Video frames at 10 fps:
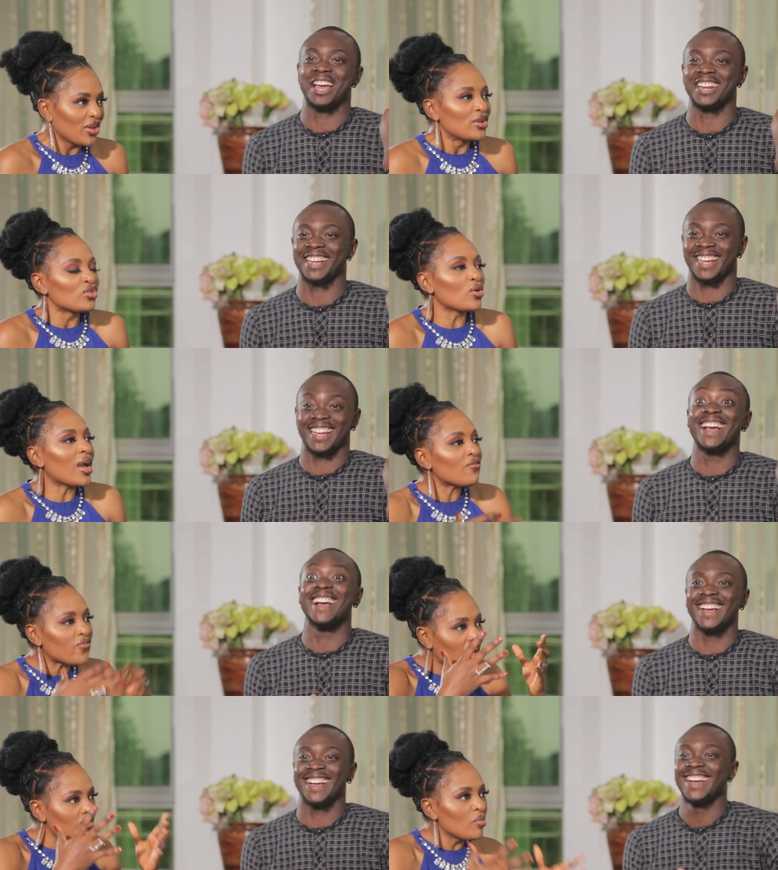Speaker 1: Uh, so you have
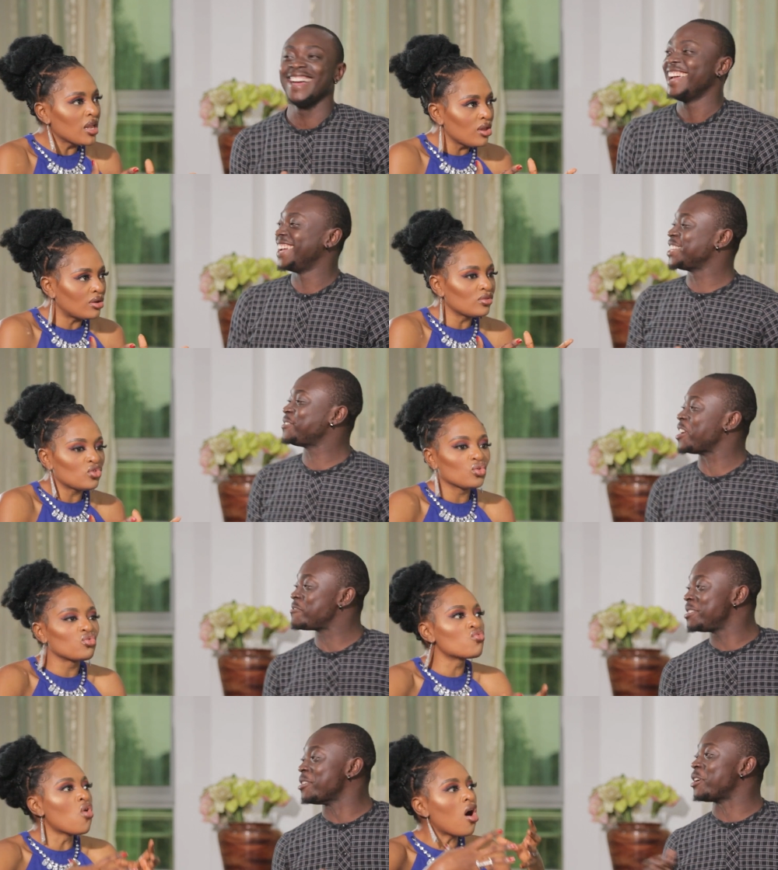five million. Yeah.
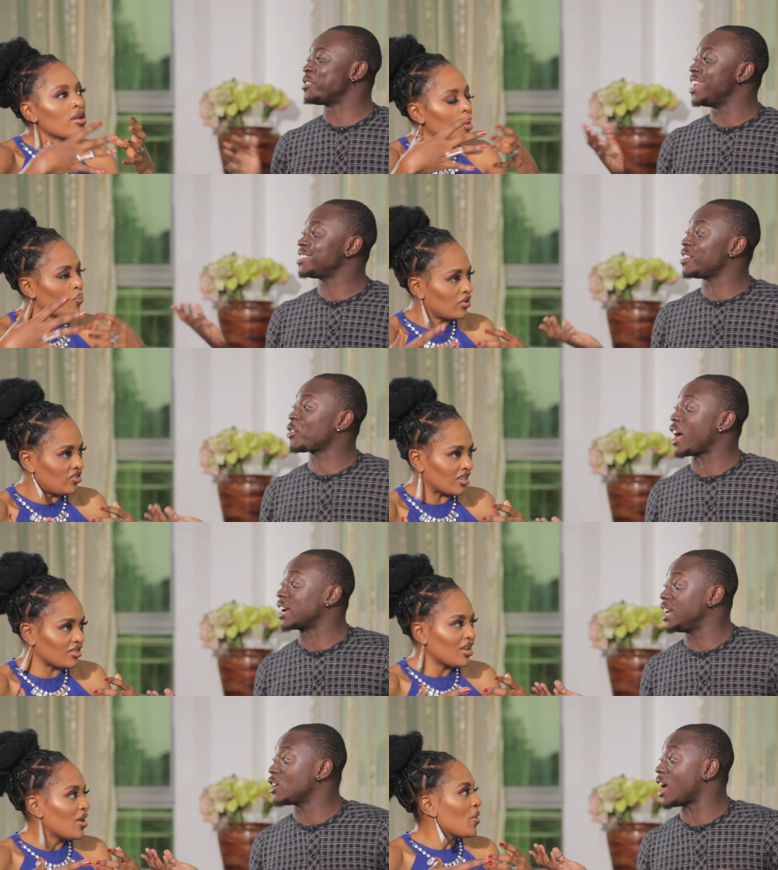Five million. Run a project.